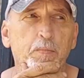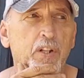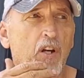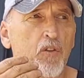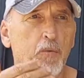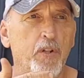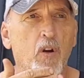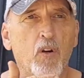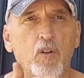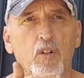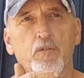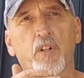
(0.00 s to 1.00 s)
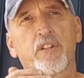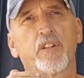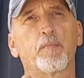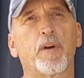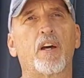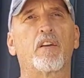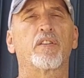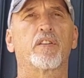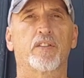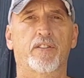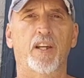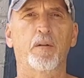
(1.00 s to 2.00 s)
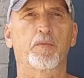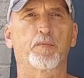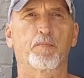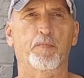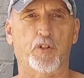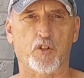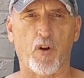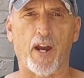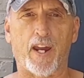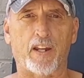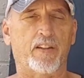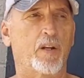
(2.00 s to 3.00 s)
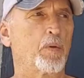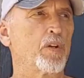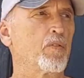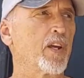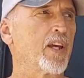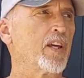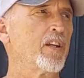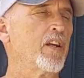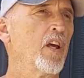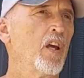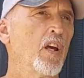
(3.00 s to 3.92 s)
because we are going to run them out the same track that we ran